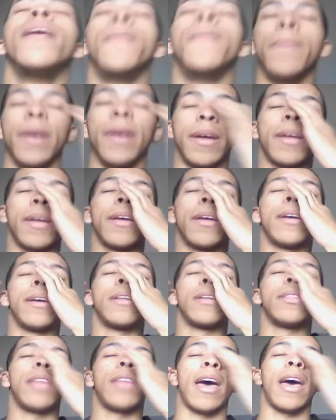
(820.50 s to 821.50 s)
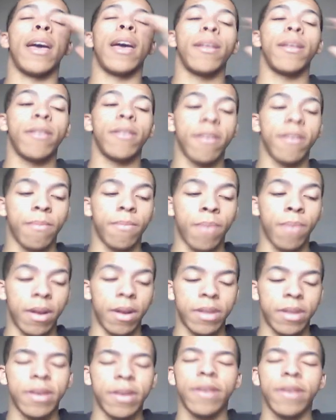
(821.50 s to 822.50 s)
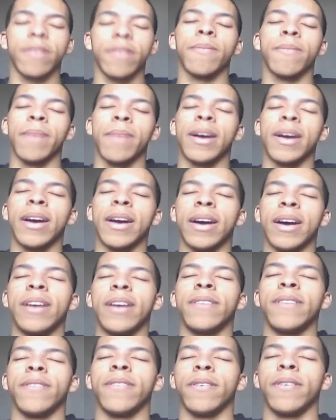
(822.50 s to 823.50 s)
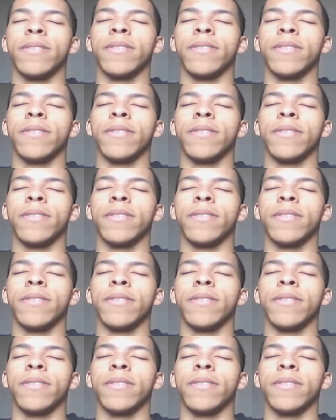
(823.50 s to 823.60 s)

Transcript: but that just brought tears to my eyes.